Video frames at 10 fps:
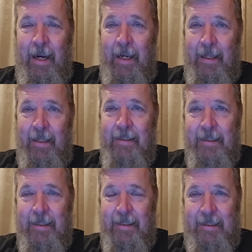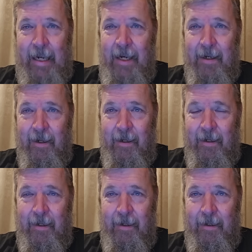And this is data
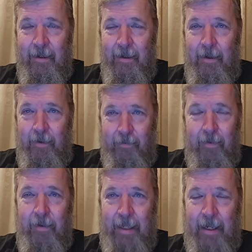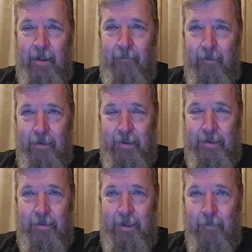that
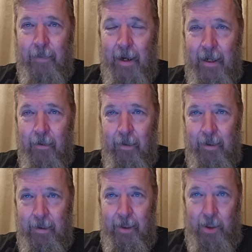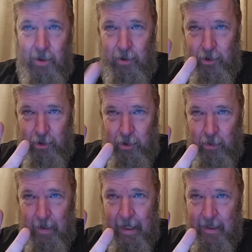was compiled
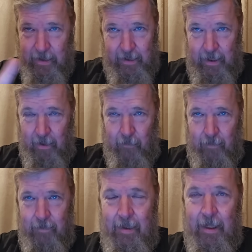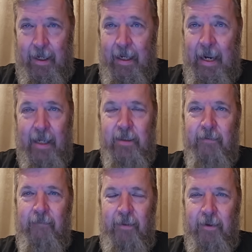2 days ago, okay, as
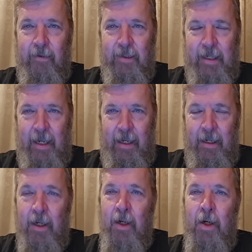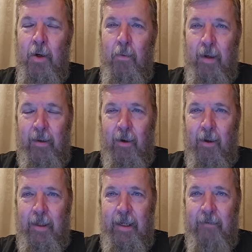of Thursday, with
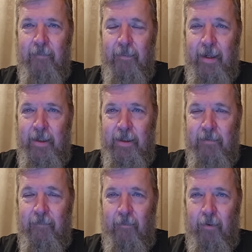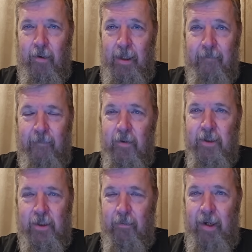all the information for the
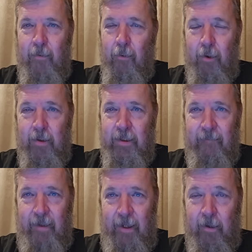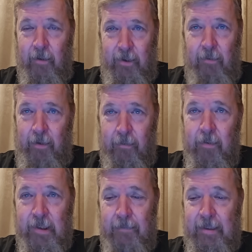first three quarters of the year. So
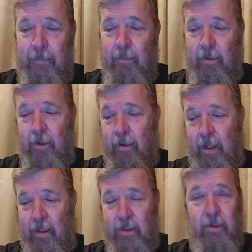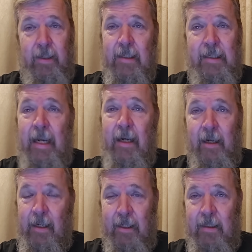through September 30th. So this
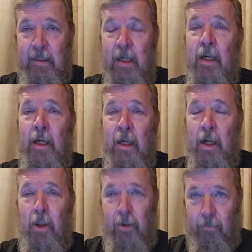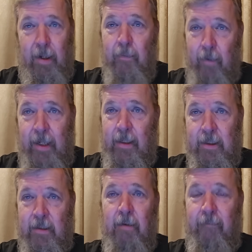data is 3
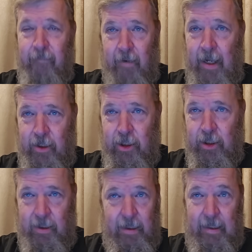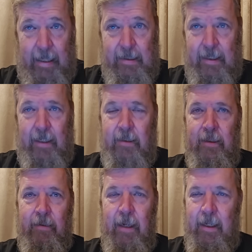weeks fresh. That's
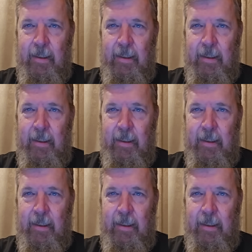it. Okay.